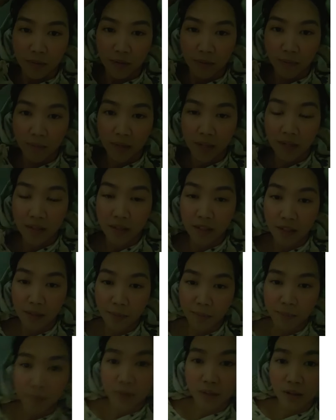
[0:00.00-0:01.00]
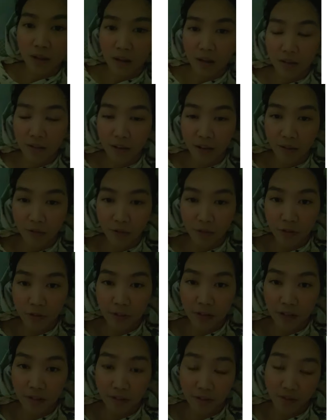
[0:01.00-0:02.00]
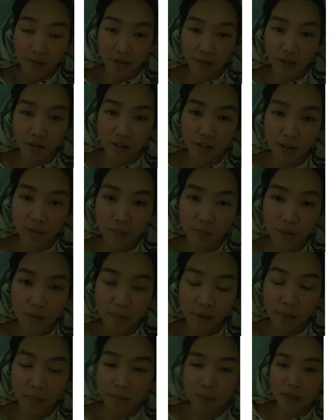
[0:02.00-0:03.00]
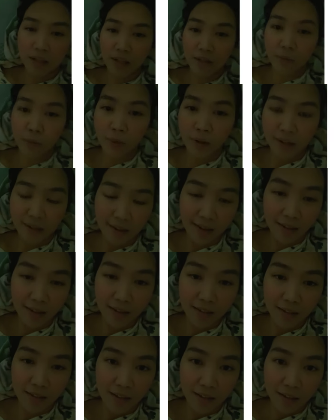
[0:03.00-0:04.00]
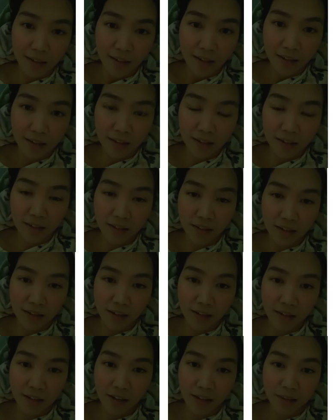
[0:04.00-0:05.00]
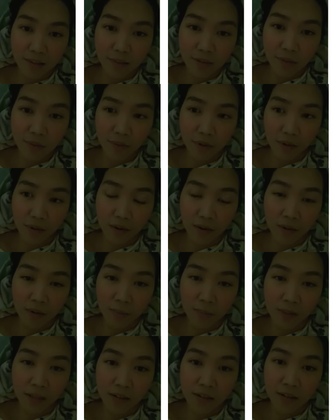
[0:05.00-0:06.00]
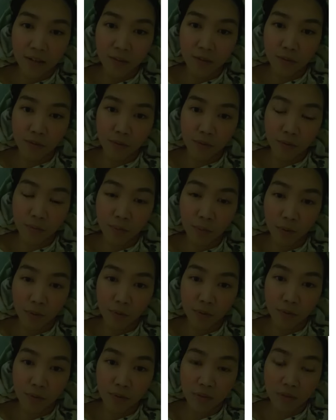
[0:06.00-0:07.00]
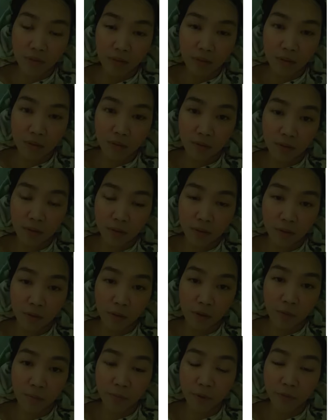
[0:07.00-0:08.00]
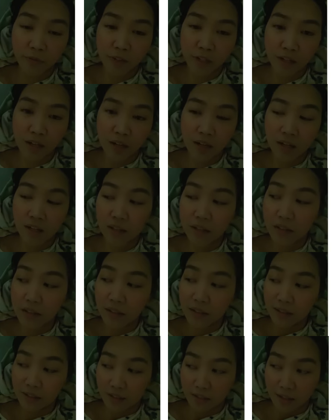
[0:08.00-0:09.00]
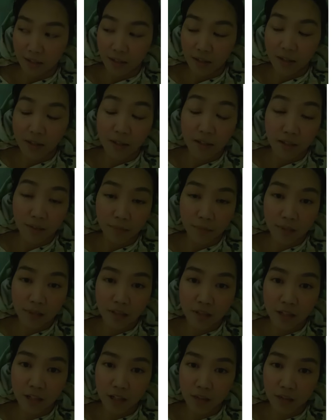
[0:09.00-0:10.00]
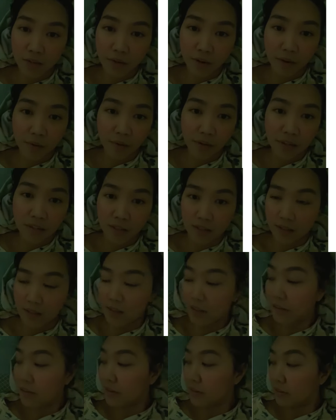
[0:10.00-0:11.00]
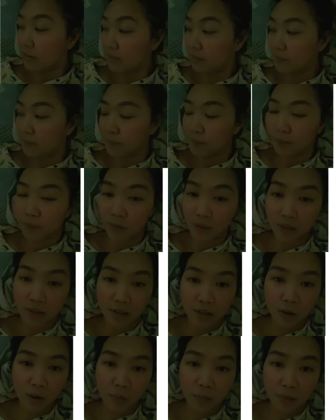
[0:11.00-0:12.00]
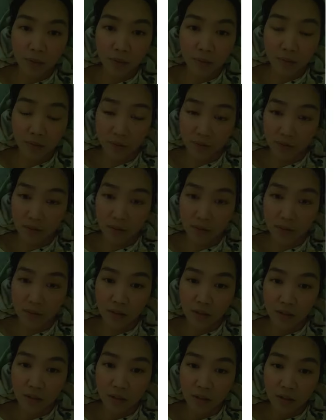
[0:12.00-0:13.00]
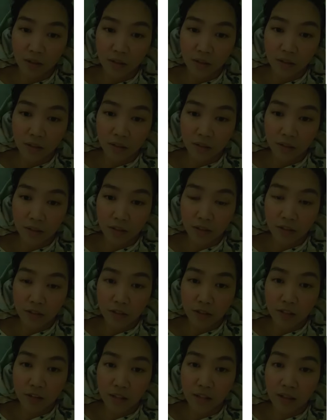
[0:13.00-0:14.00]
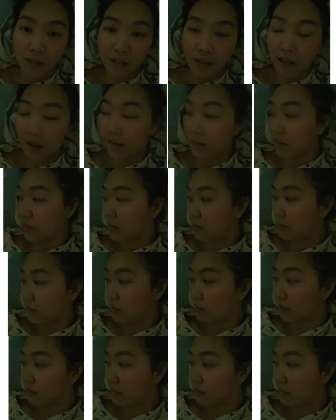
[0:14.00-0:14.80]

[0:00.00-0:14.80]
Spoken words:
my tips on how to get started with baby-led weaning, and in case you are planning to do both or combo feeding, I'm gonna tell you how I did it, and I hope it can shed light.